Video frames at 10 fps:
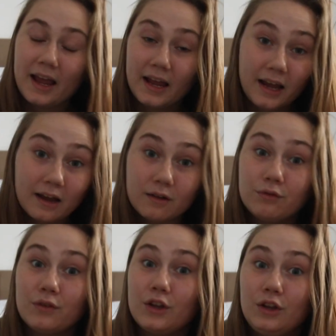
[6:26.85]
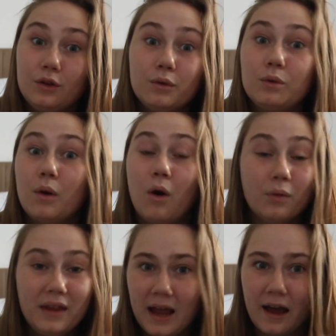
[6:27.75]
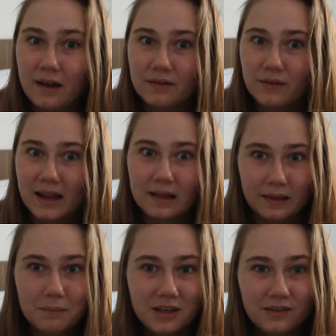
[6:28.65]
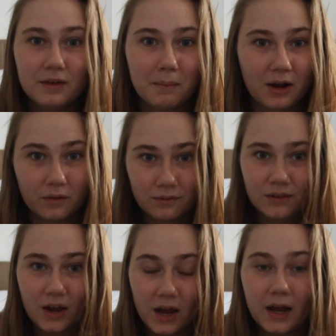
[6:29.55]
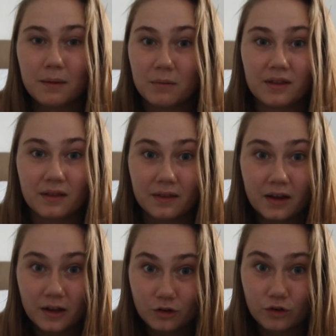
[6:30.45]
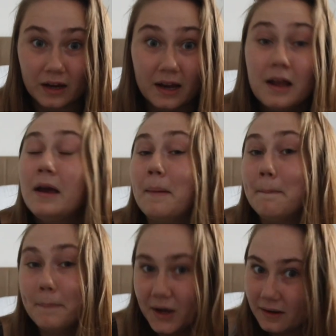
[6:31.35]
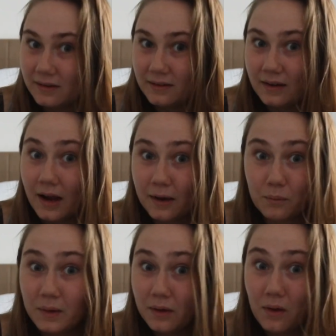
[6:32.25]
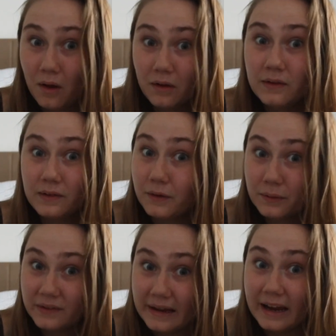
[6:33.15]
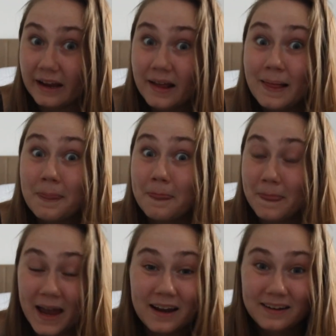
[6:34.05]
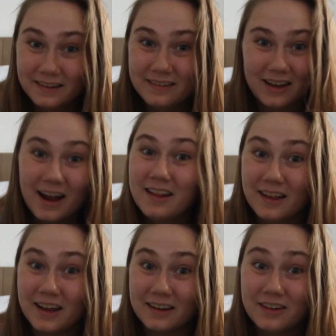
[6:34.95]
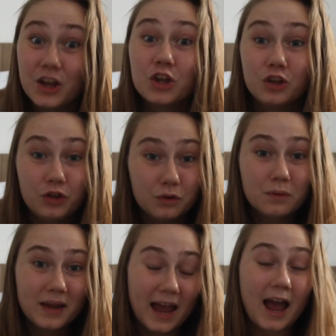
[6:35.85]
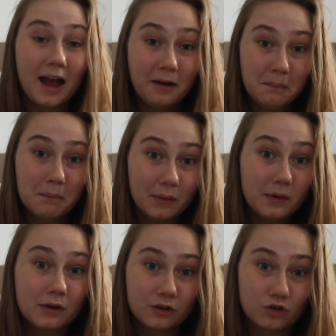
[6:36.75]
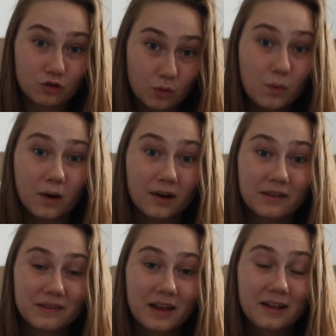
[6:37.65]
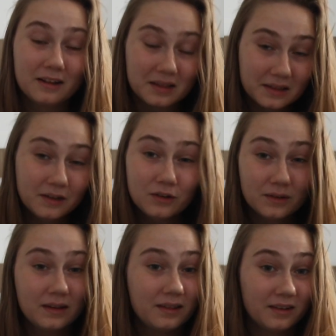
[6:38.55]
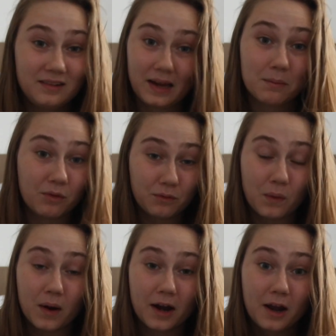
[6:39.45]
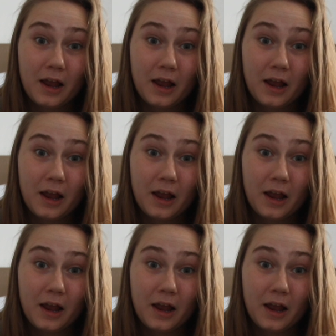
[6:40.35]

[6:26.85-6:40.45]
if you only have a limited amount of time within the country. But I will also say that in Thailand, you can book tours literally the day before